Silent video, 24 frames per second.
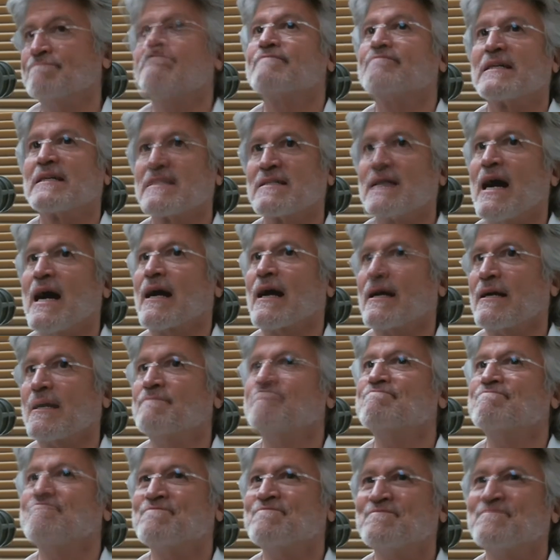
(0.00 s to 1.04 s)
Yeah, exactly. that is so
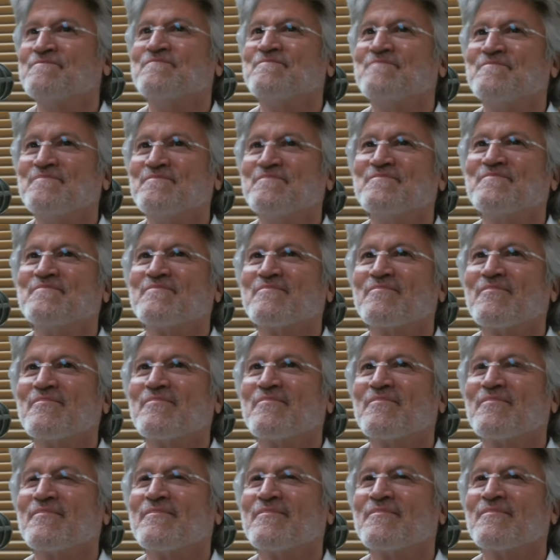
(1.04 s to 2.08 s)
cool. Thank you for
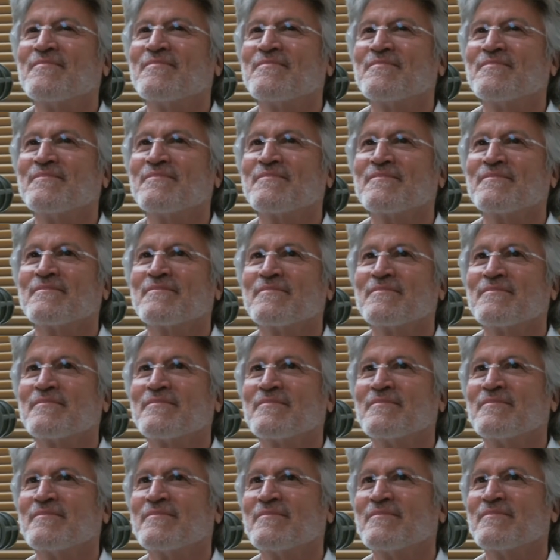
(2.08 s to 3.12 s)
being with us today, Robert
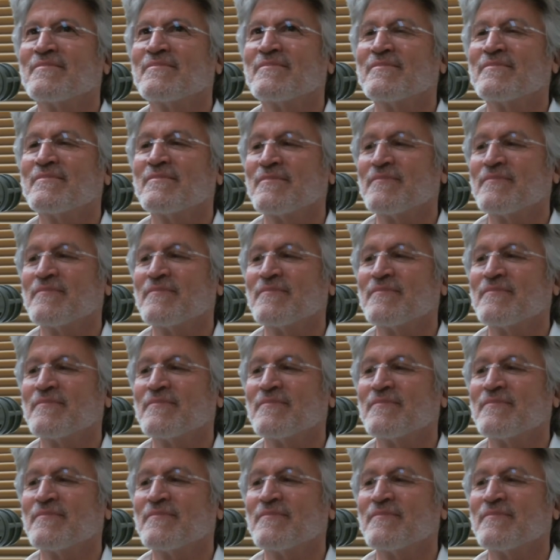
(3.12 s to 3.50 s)
Comstock.